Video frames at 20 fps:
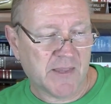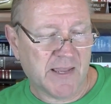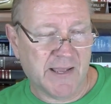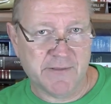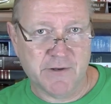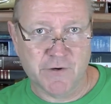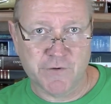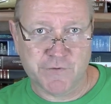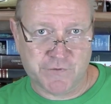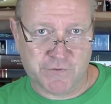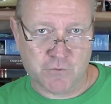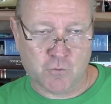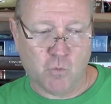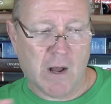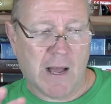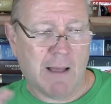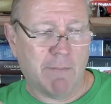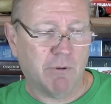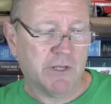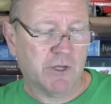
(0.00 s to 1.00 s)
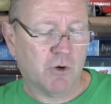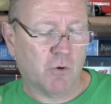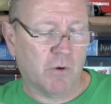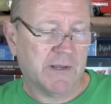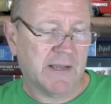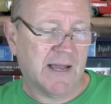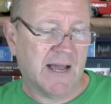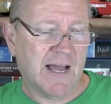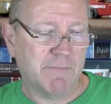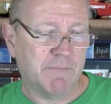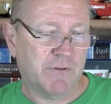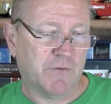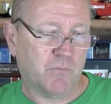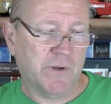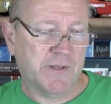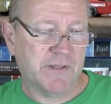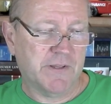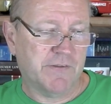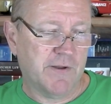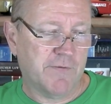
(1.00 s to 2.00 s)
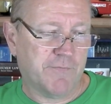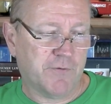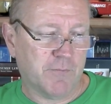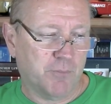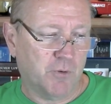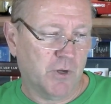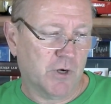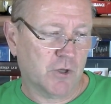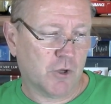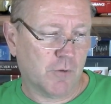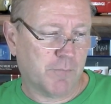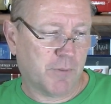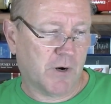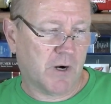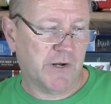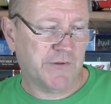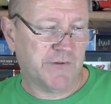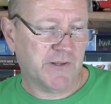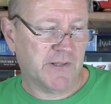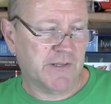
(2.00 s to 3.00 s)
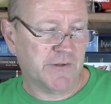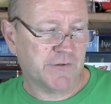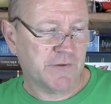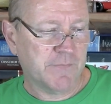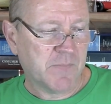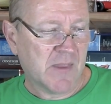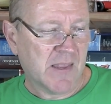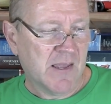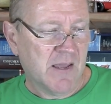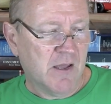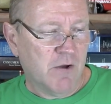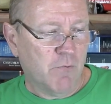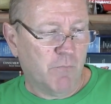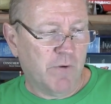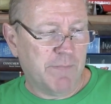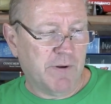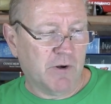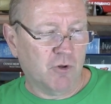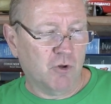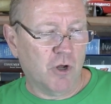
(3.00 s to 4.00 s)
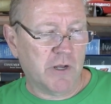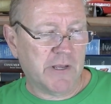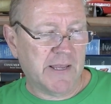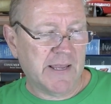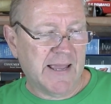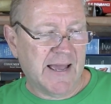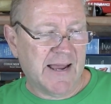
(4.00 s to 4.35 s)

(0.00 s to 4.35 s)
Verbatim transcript: And there's squabbling going on between the different political parties on this. We've been looking